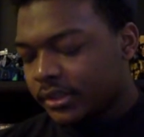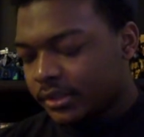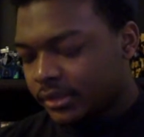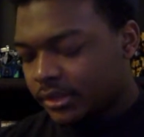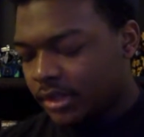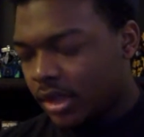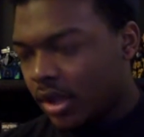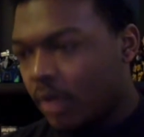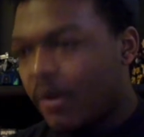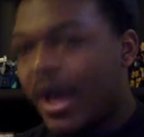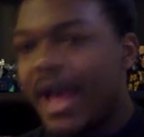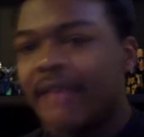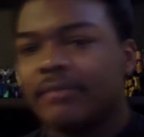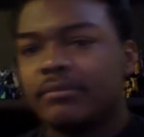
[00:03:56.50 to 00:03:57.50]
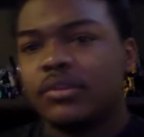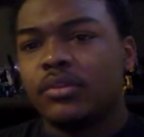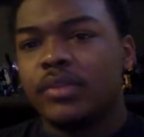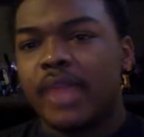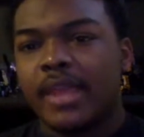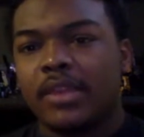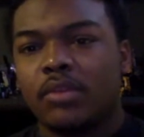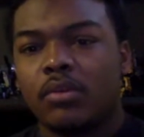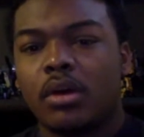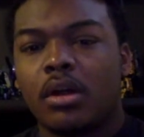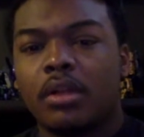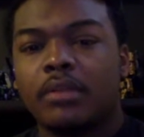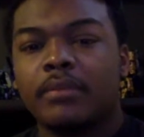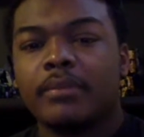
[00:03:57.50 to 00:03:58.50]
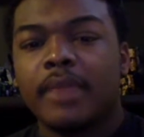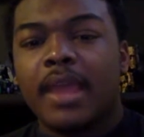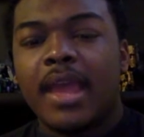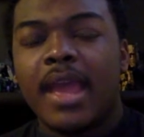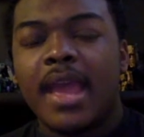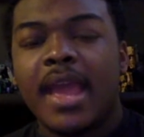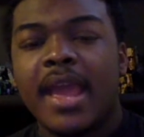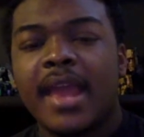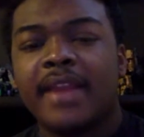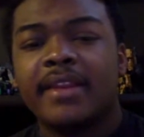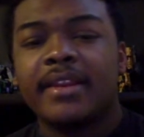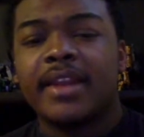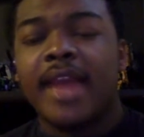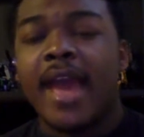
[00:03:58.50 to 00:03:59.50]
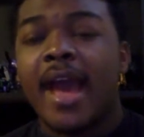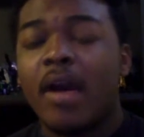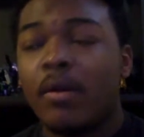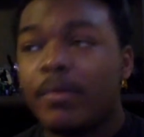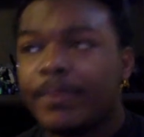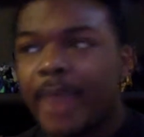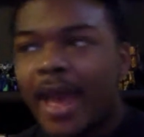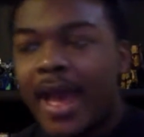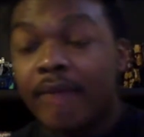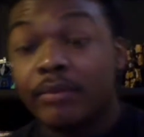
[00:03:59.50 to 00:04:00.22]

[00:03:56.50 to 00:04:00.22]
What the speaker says: So, I do thank you all, and now, I